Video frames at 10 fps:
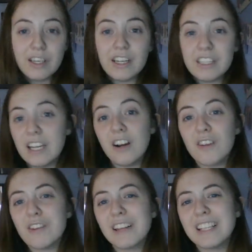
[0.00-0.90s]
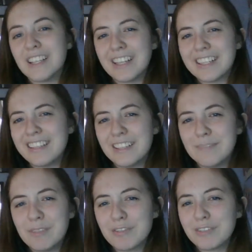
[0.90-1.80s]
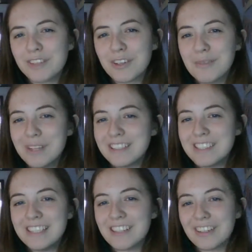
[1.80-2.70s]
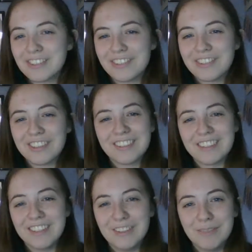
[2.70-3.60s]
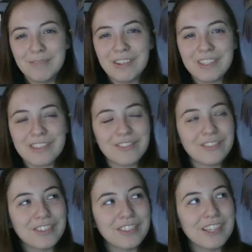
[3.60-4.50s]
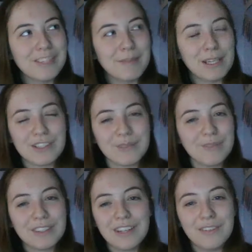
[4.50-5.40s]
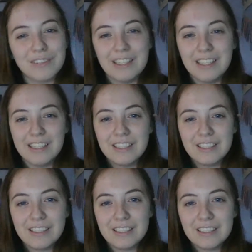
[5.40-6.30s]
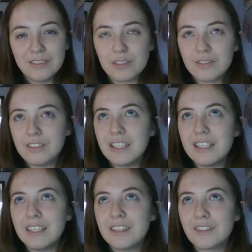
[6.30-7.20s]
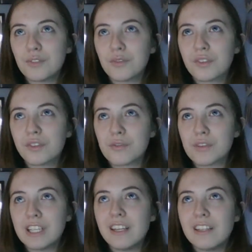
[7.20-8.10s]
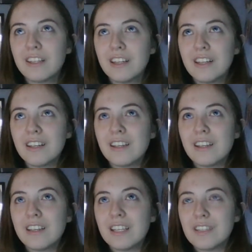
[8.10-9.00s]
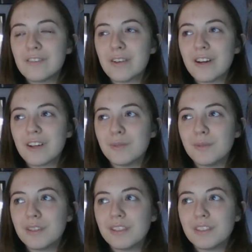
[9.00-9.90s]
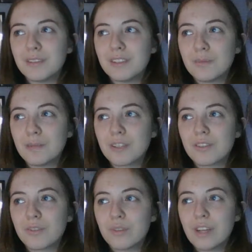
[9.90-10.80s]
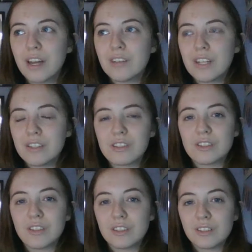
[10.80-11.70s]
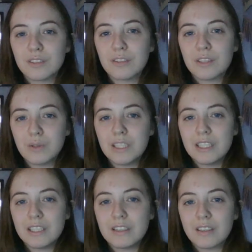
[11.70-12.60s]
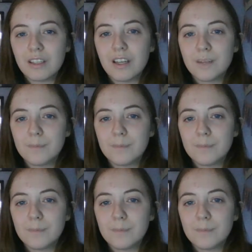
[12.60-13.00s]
Yeah, I really like it. It feels like a weird detail to fixate on, but I just thought the animation was lovely. It was a really sort of serene environment and amongst all that tension, and I think we needed that.